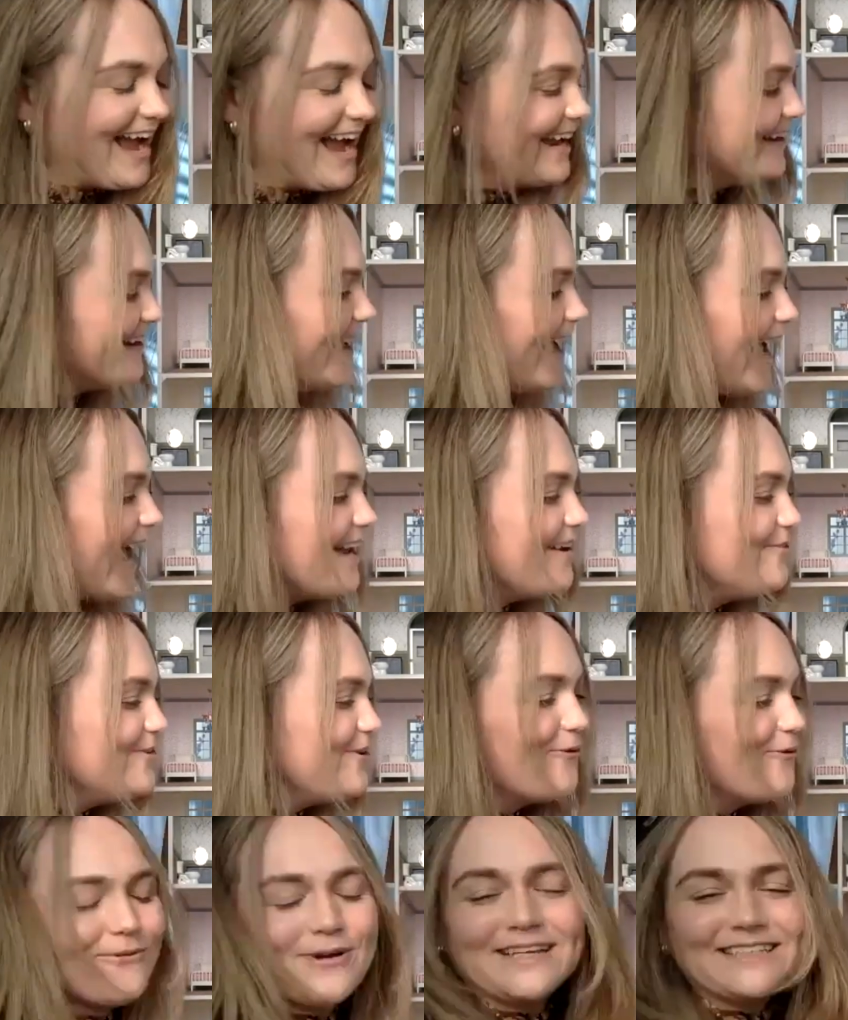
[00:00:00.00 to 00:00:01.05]
I I don't
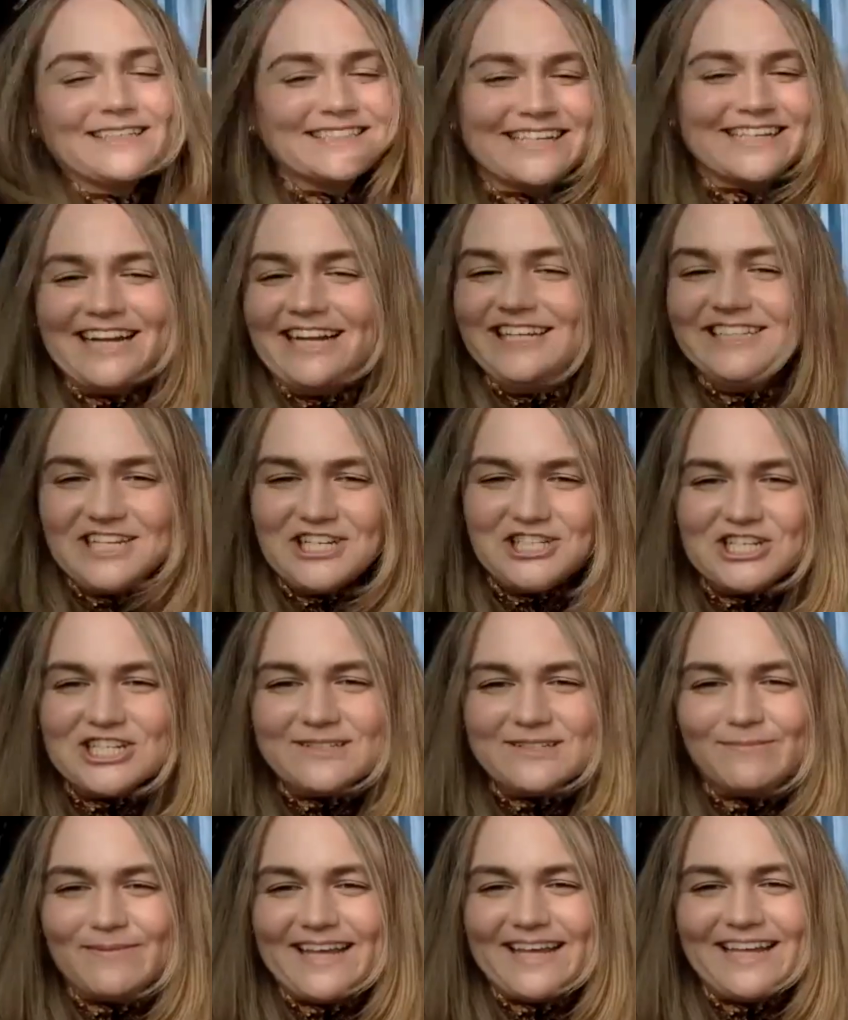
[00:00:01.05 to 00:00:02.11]
yeah. know. Is it
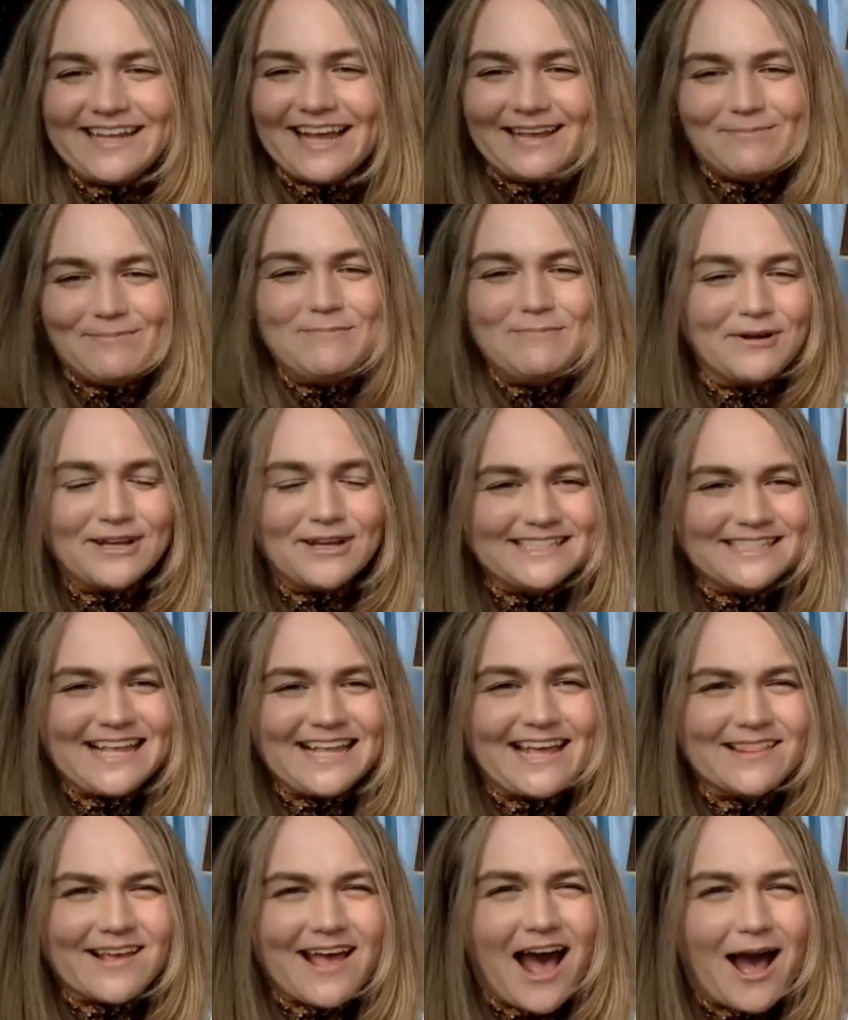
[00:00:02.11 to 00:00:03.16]
just me? Like people can say
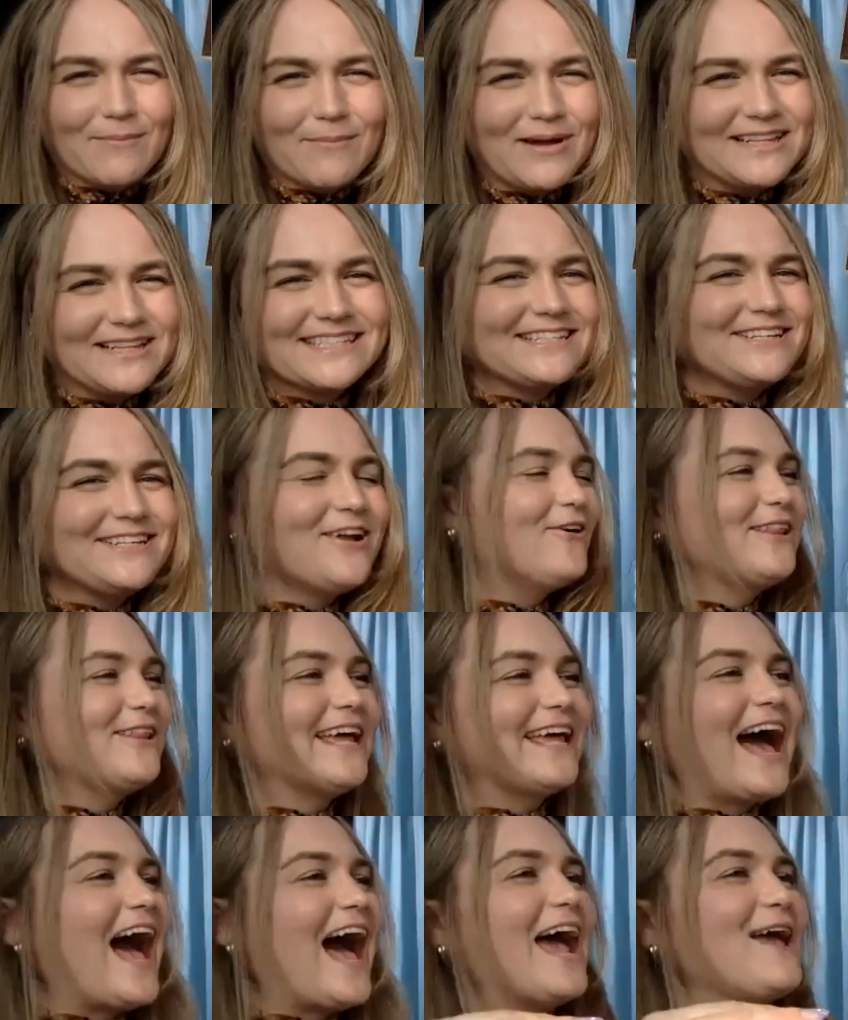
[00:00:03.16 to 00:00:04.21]
in the comments, you know,
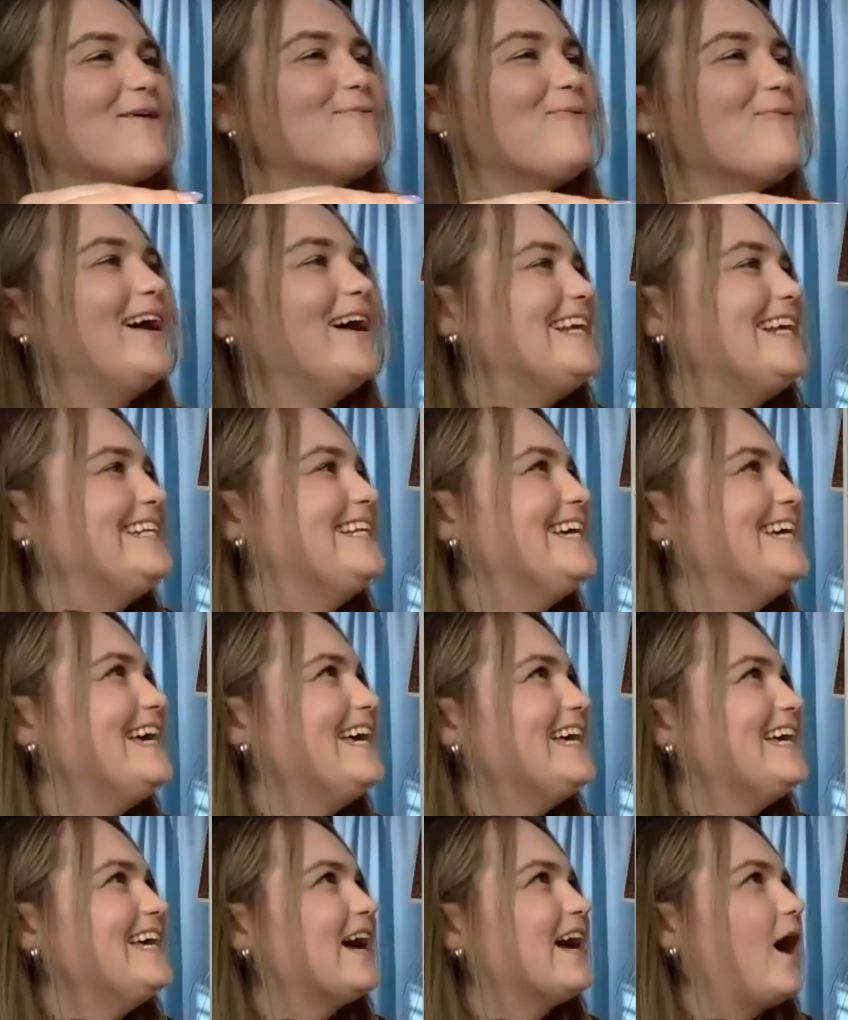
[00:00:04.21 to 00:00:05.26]
like I wanted
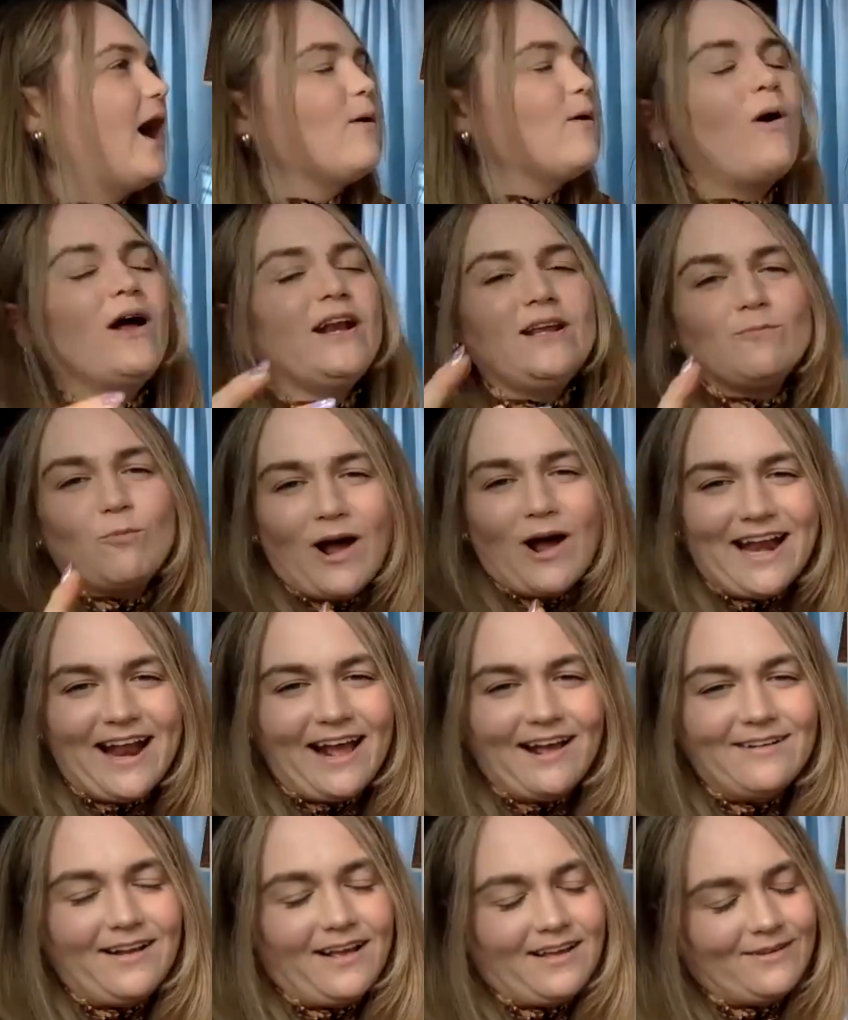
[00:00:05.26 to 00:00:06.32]
I wanted one
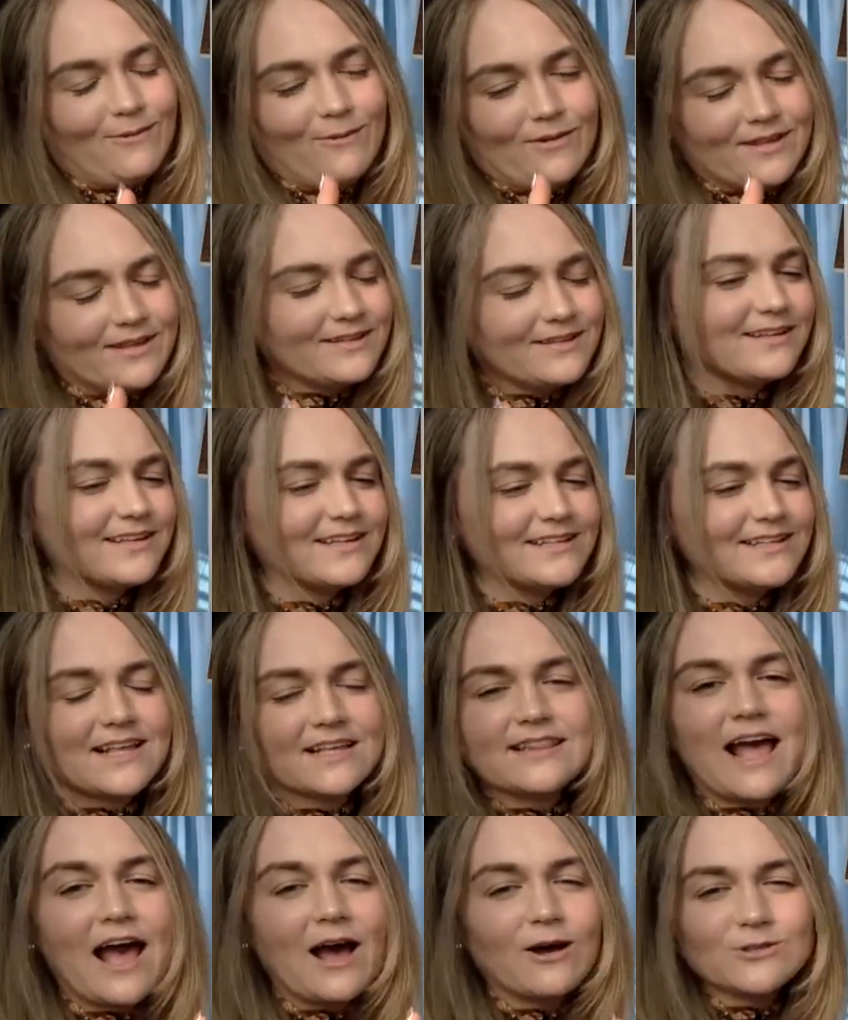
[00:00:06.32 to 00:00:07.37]
it's
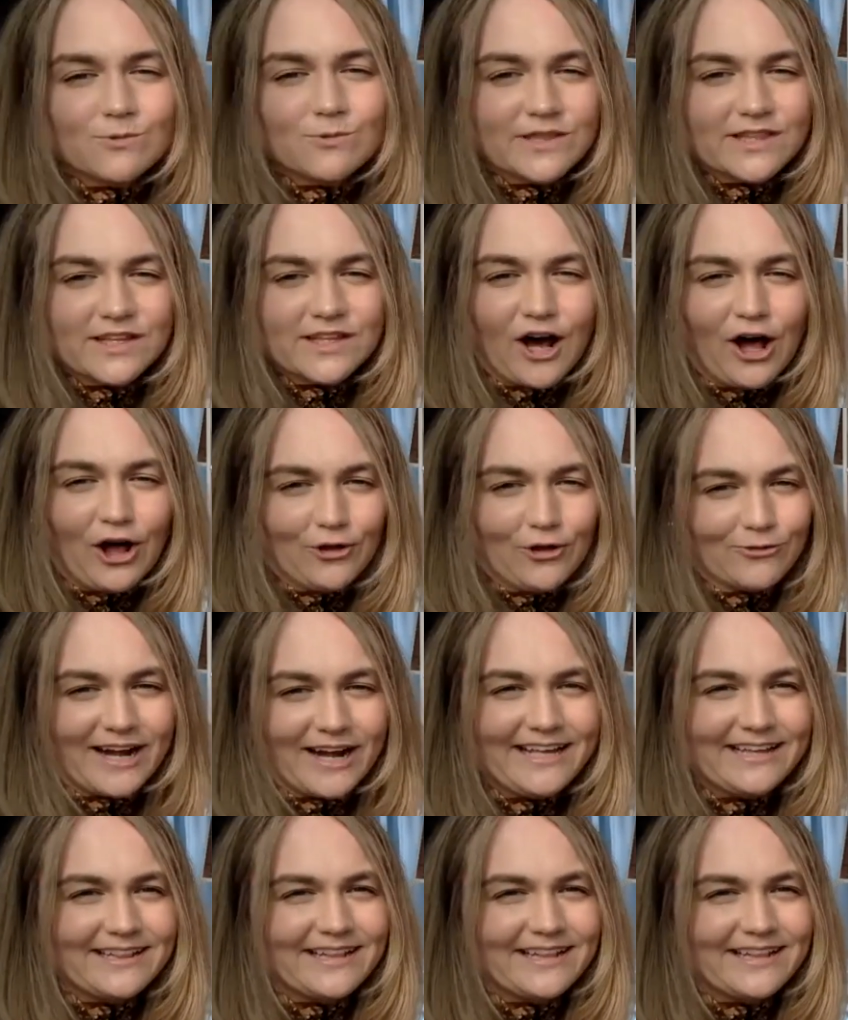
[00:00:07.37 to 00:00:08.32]
like the house with it all, right?